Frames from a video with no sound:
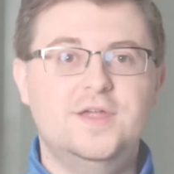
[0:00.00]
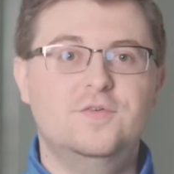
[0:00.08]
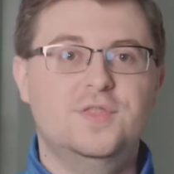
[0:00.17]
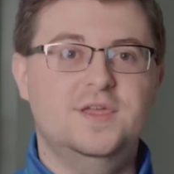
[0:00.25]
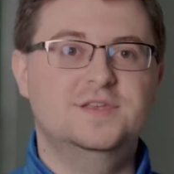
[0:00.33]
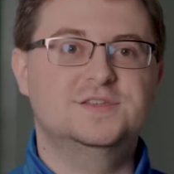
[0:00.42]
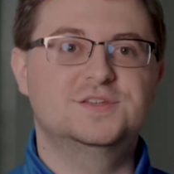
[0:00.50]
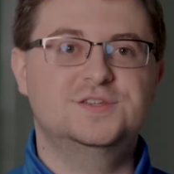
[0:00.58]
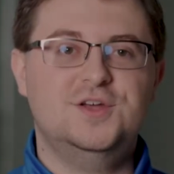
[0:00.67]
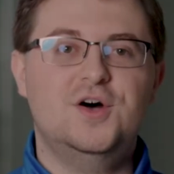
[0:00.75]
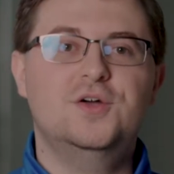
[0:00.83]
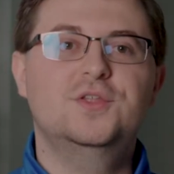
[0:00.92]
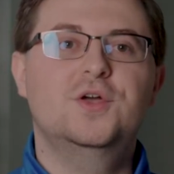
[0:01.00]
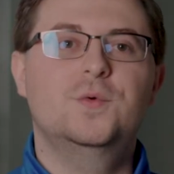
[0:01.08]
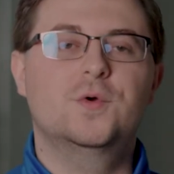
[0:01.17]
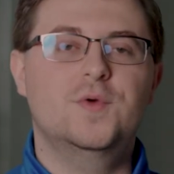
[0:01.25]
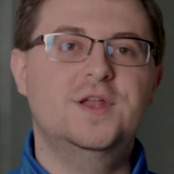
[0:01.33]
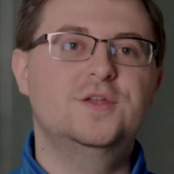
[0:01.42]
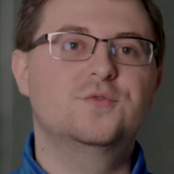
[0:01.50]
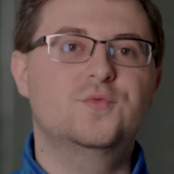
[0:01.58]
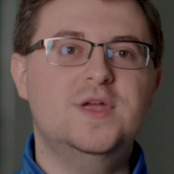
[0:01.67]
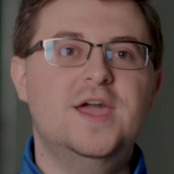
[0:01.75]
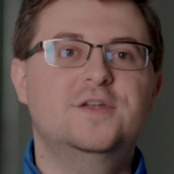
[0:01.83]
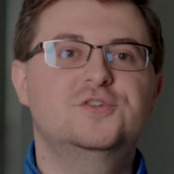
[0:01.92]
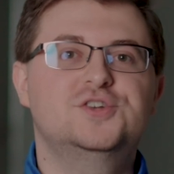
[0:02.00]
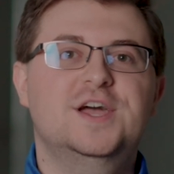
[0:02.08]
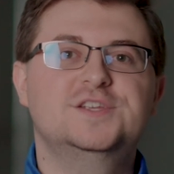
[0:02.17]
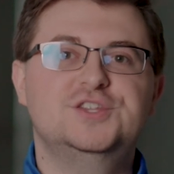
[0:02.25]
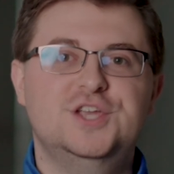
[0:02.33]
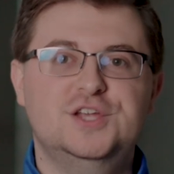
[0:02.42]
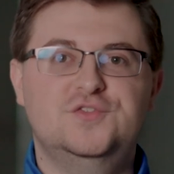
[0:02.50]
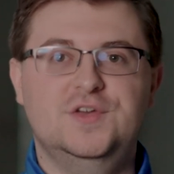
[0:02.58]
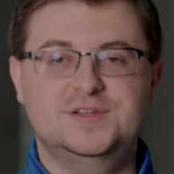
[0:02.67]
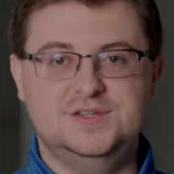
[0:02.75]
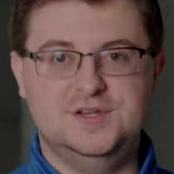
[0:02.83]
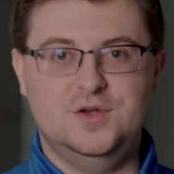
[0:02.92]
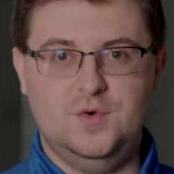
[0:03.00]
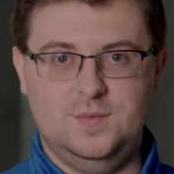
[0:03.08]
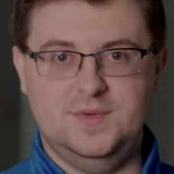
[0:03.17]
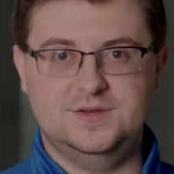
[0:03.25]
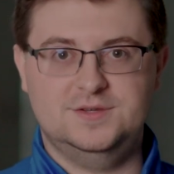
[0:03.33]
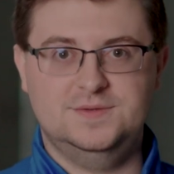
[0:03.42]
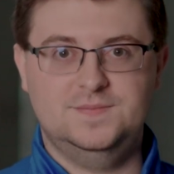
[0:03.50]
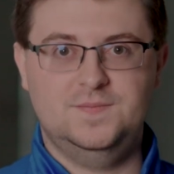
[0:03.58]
everything is installed, we're ready to re-energize the HVAC equipment.